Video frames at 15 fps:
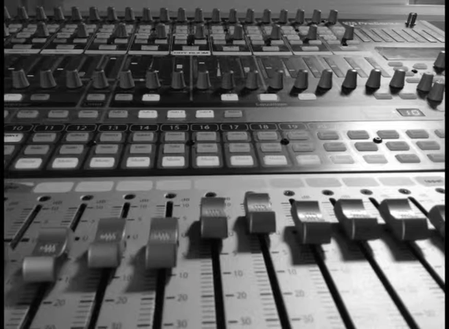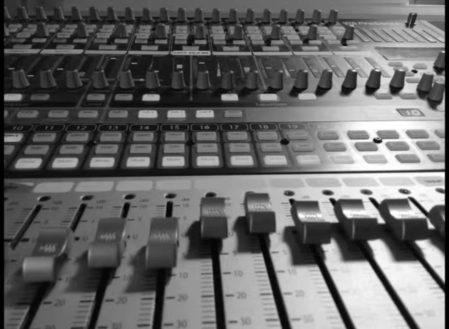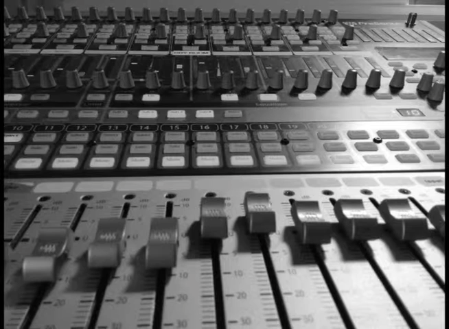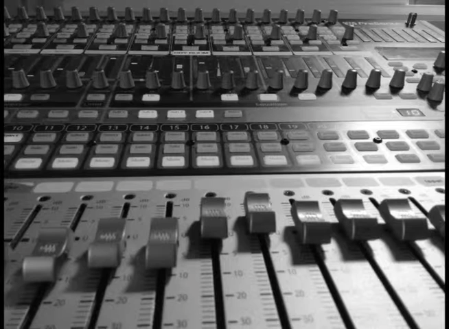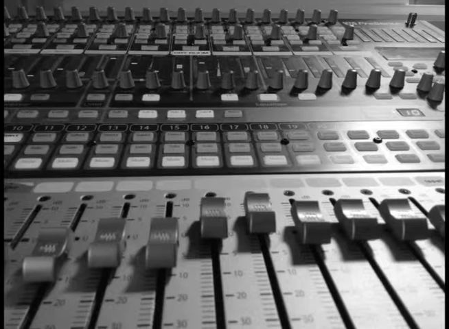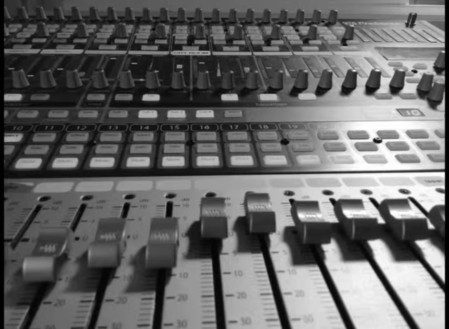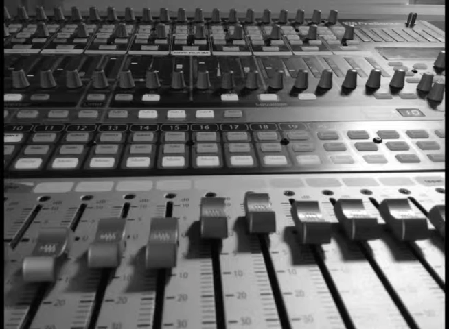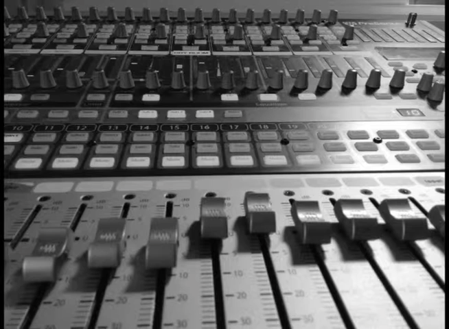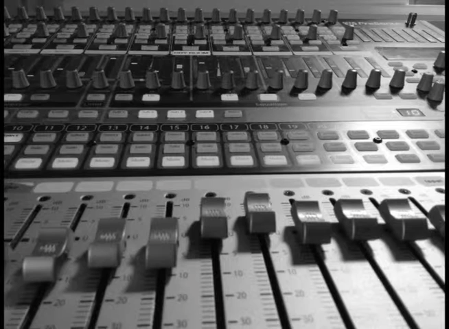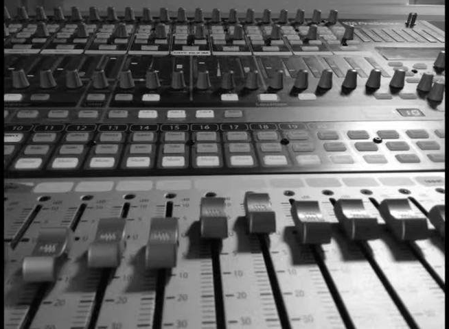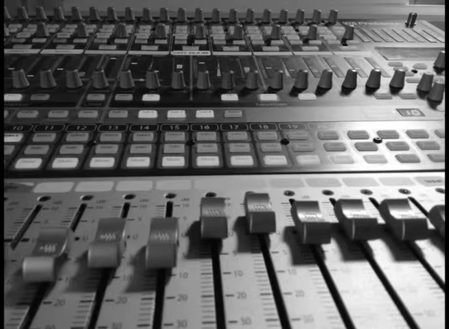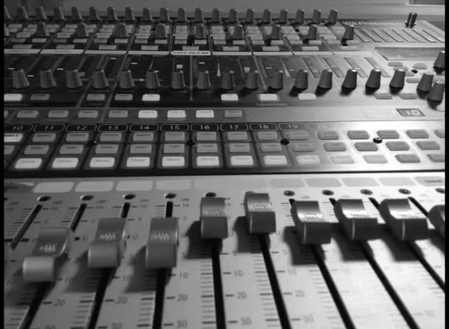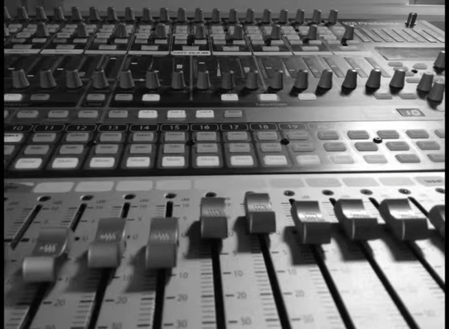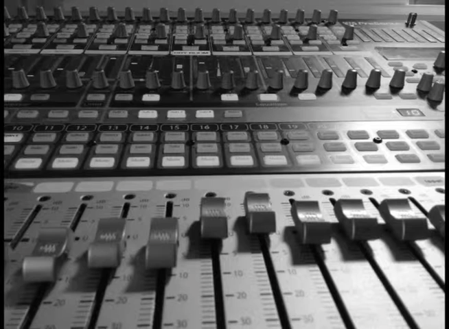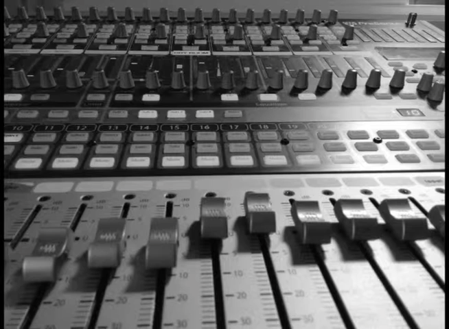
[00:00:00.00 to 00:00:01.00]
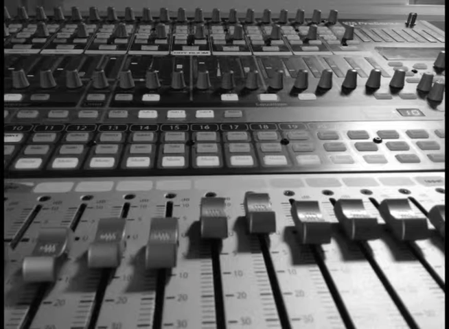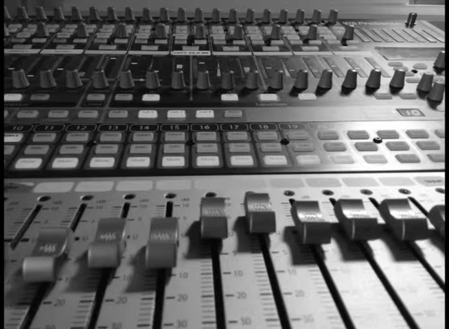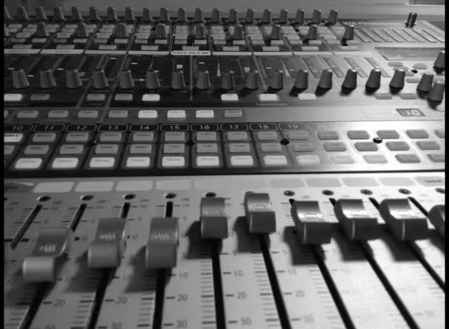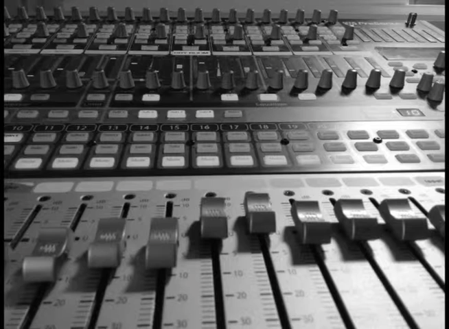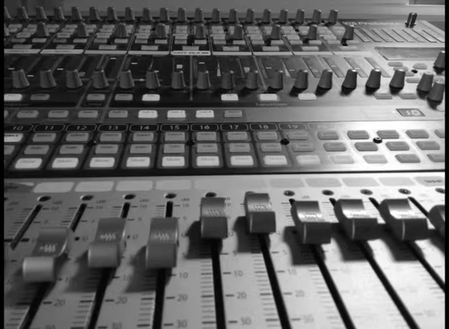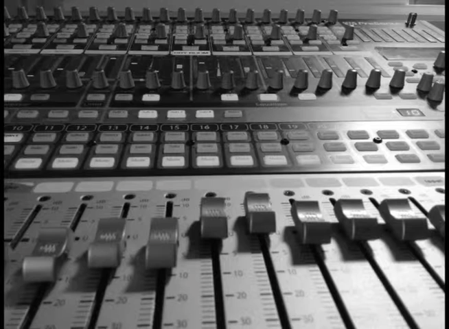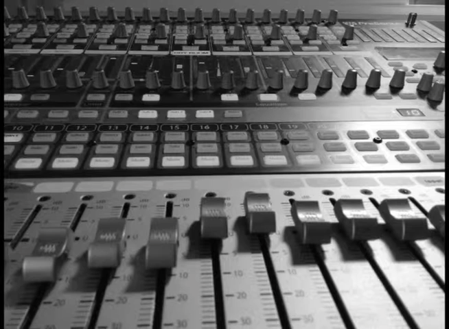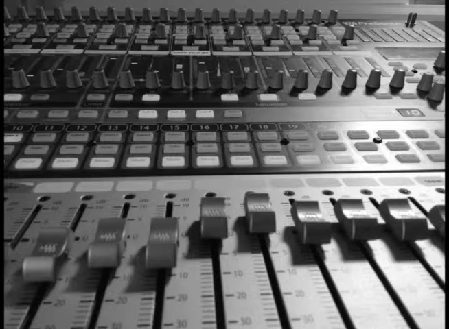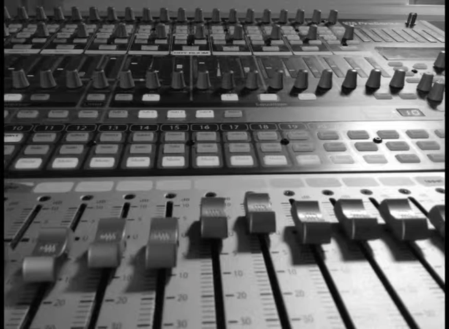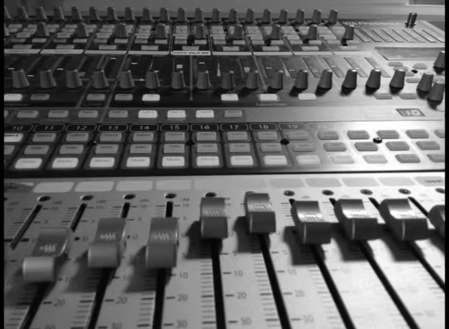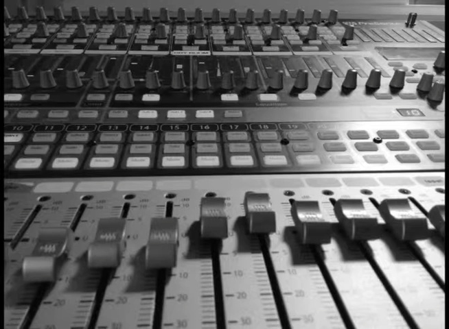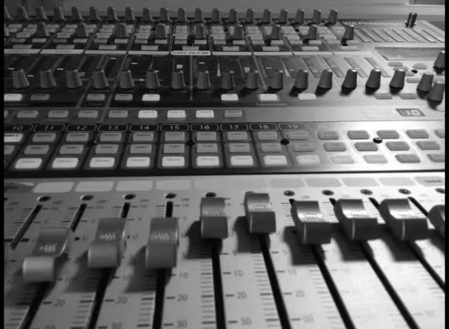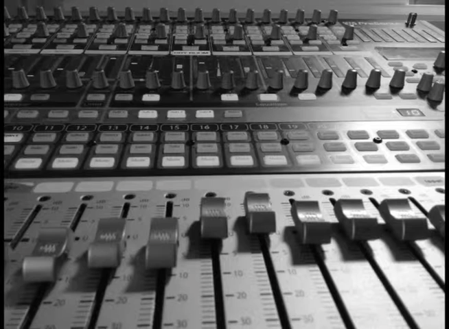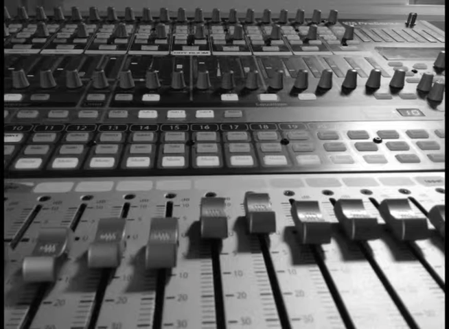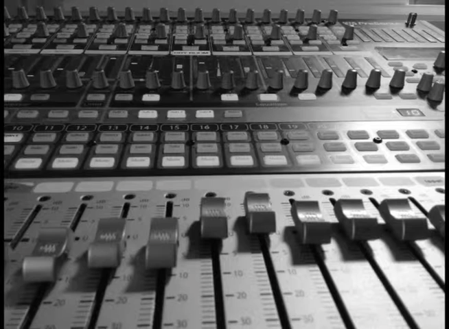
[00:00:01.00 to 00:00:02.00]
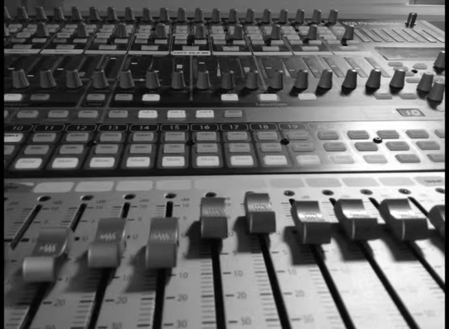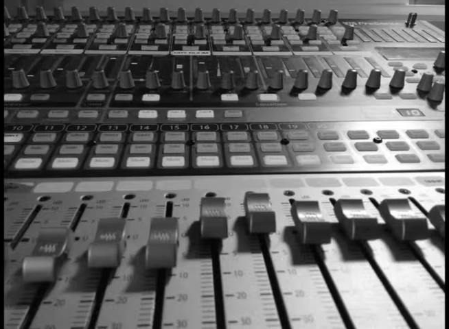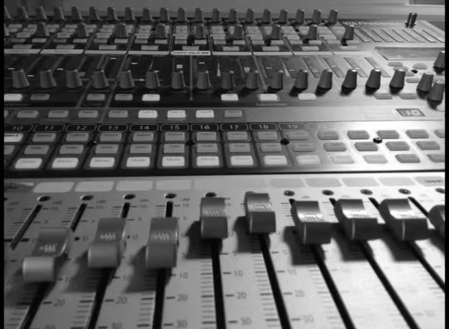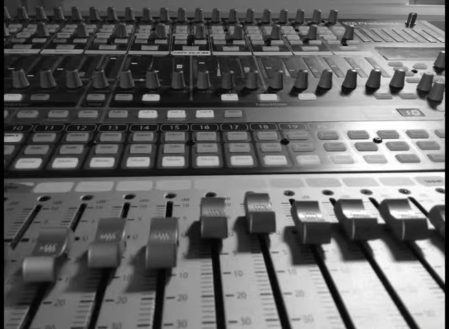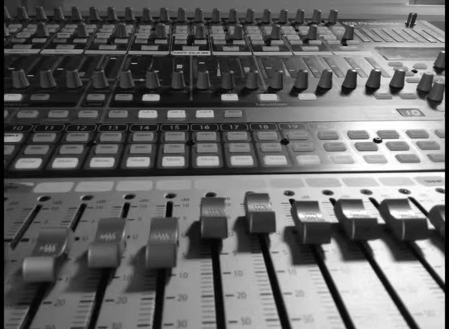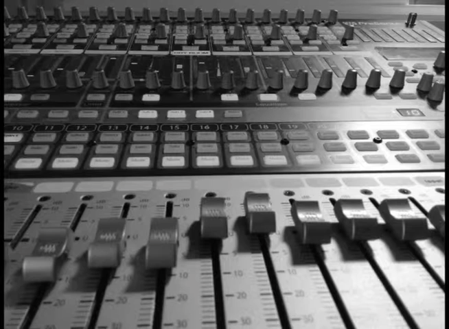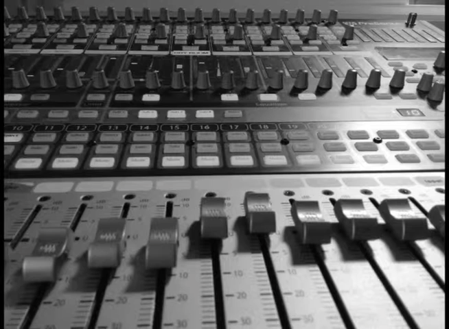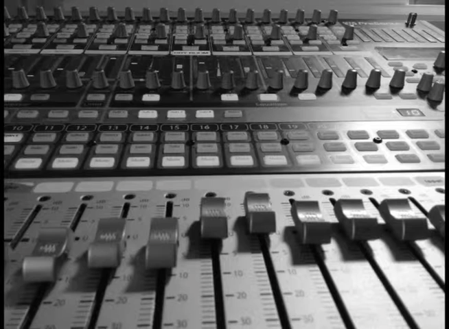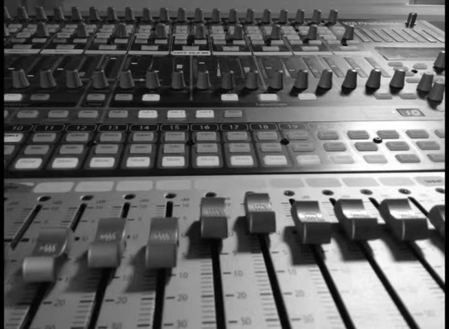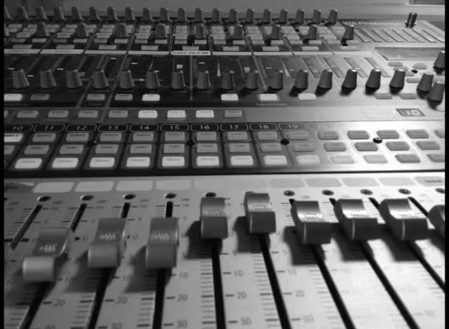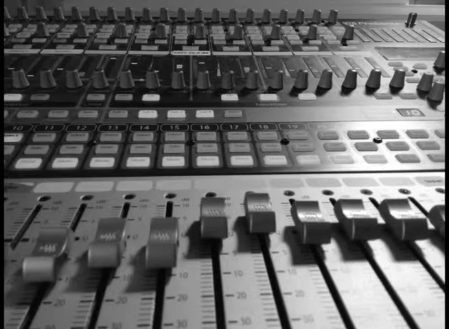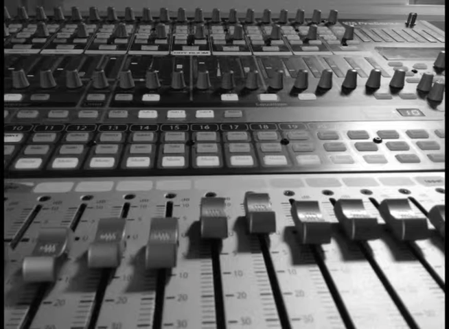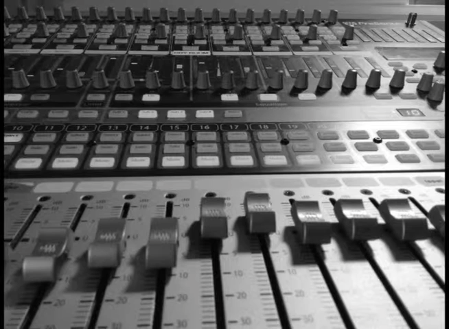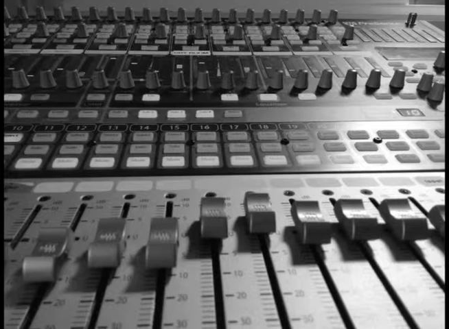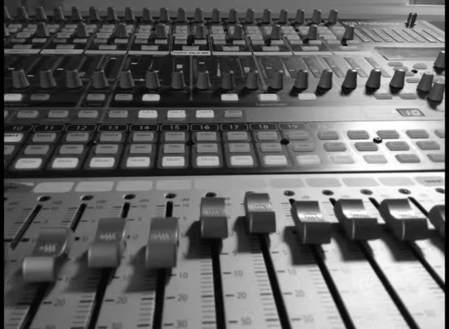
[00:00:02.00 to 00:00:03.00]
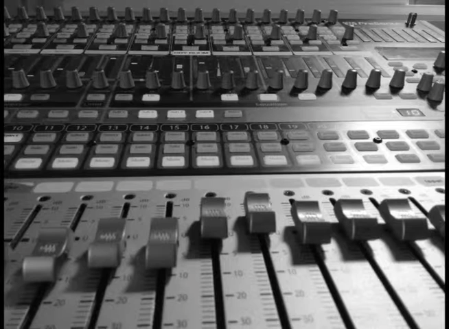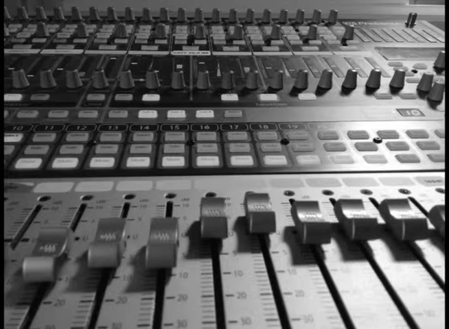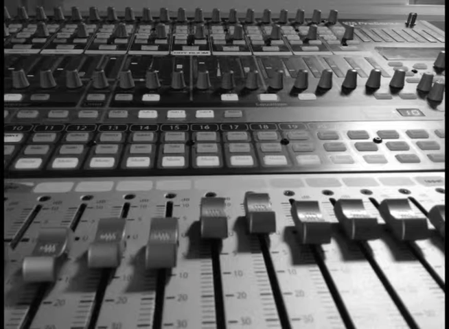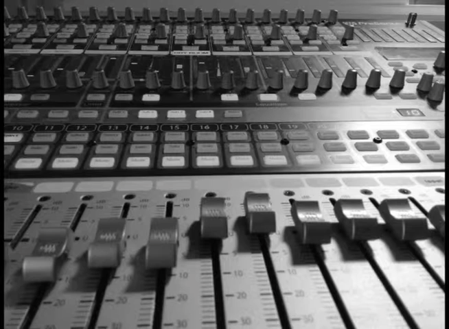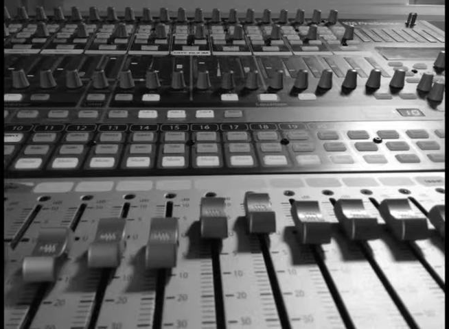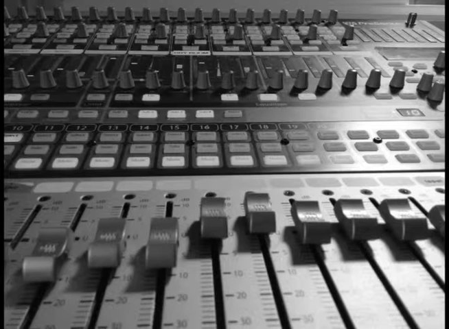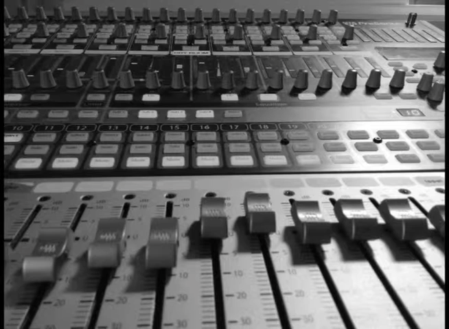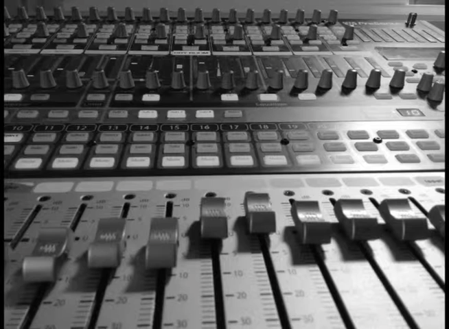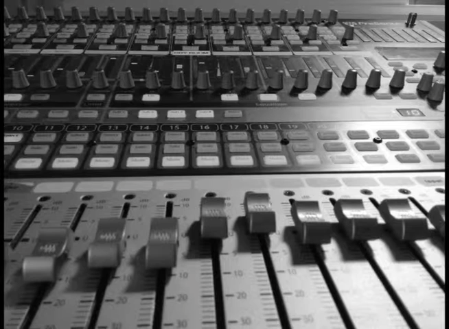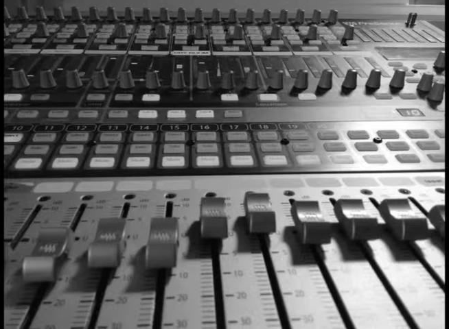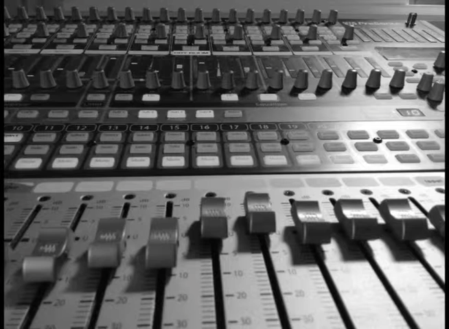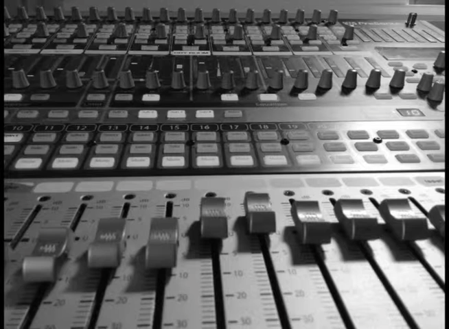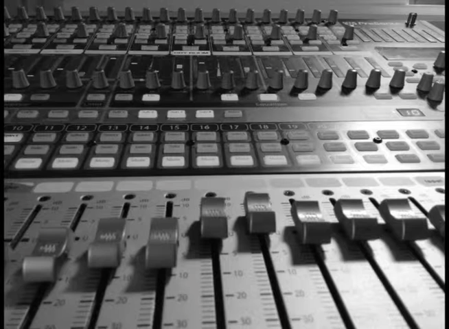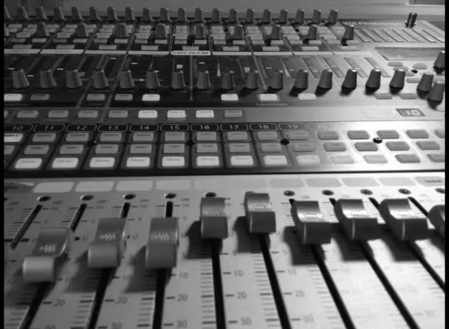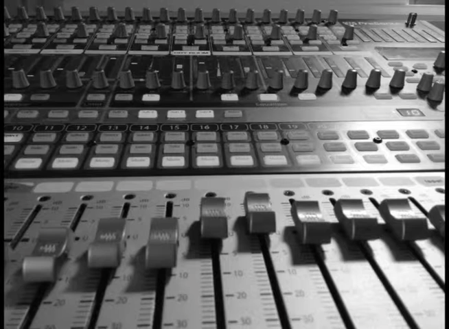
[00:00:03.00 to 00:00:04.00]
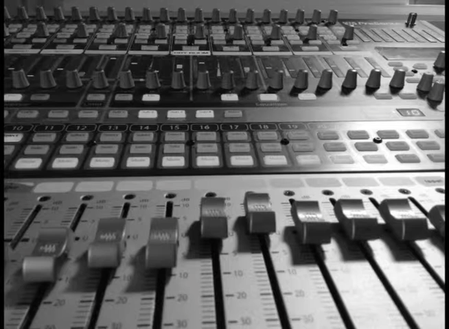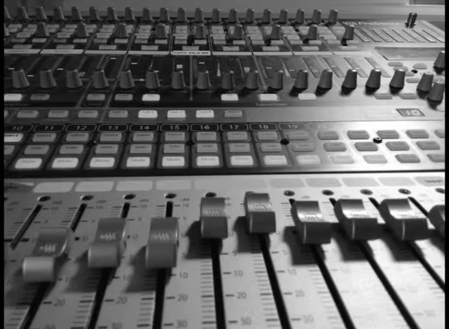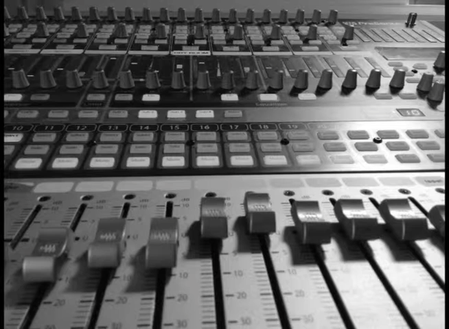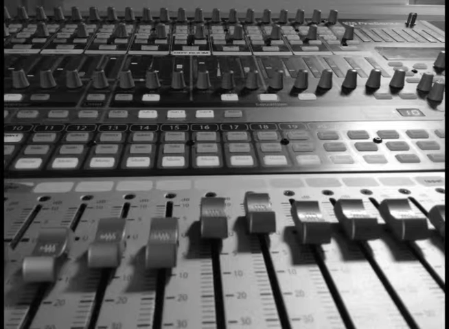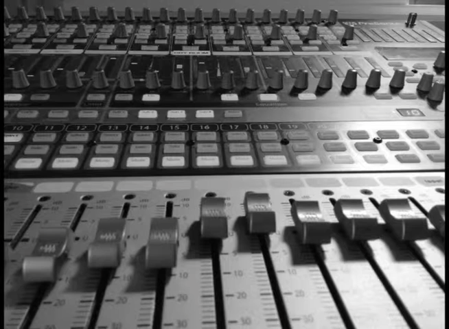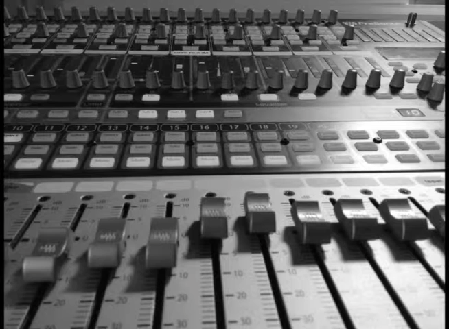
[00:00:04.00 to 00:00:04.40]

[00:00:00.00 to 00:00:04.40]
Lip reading: (no speaker visible)